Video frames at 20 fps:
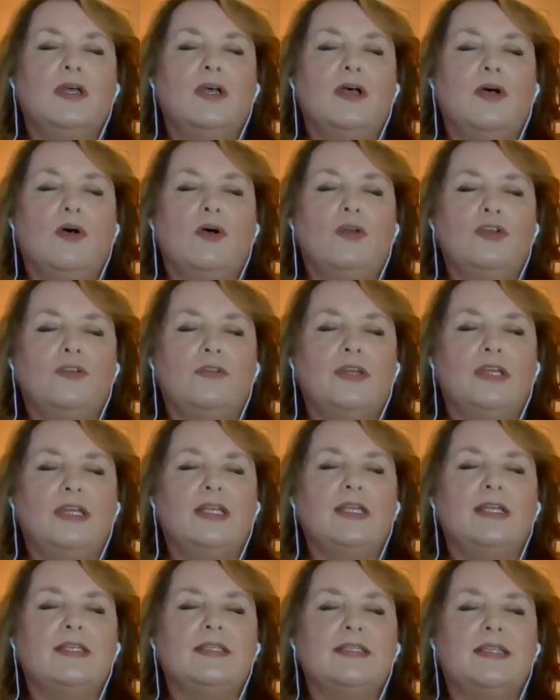honour it,
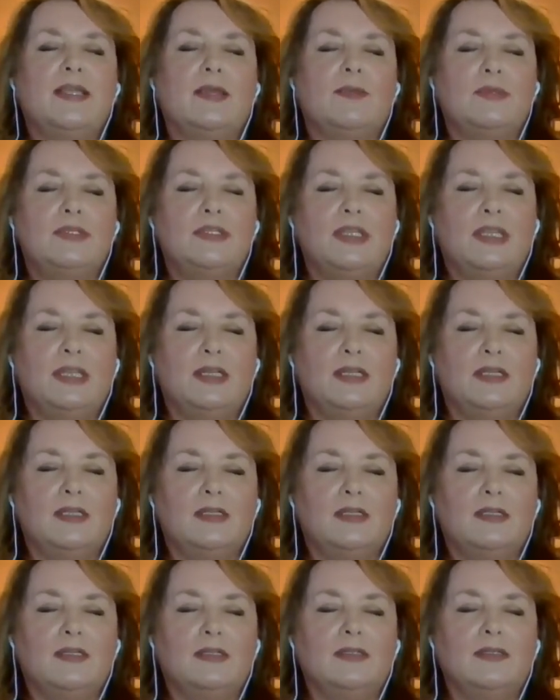accept it.
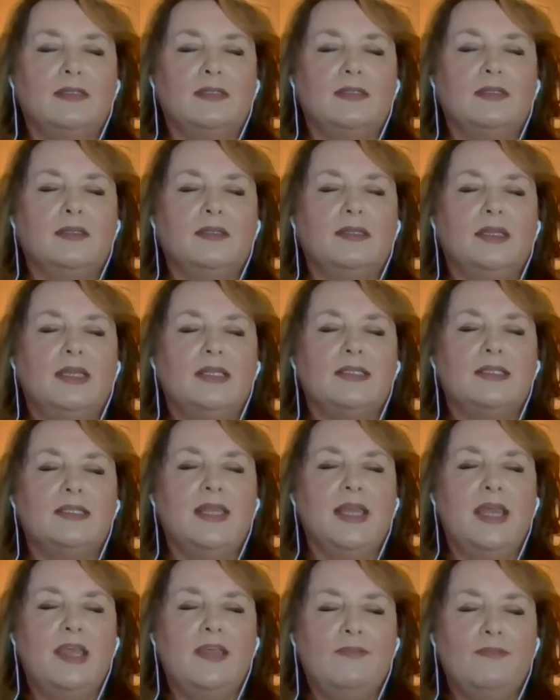It's
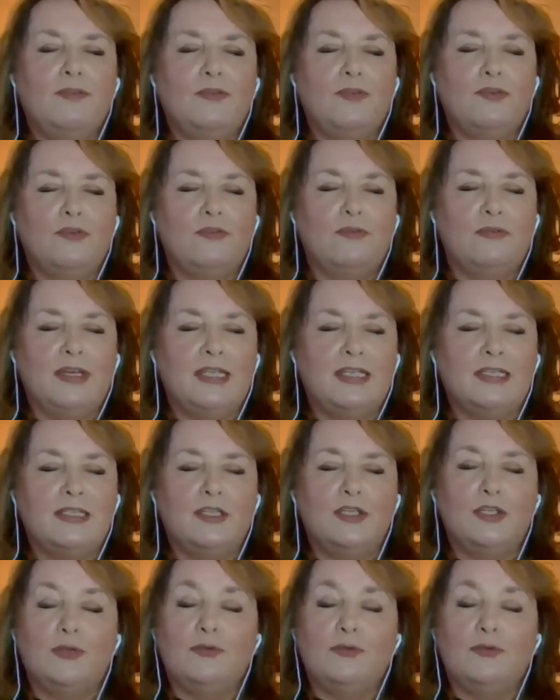there for a reason.